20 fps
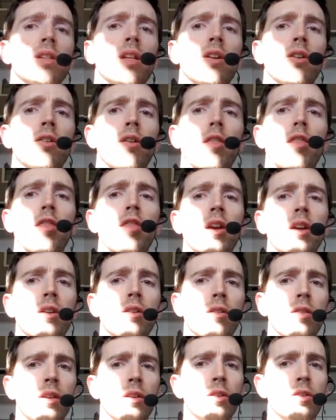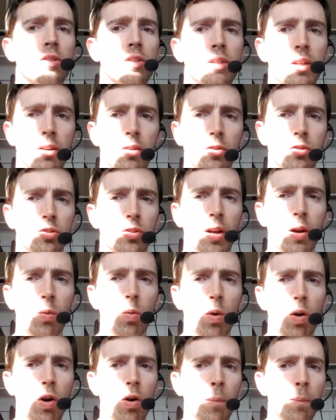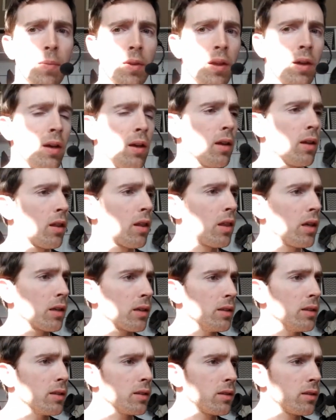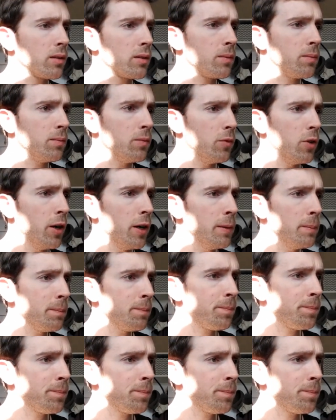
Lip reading: that are thicker than your standard drywall thickness, right?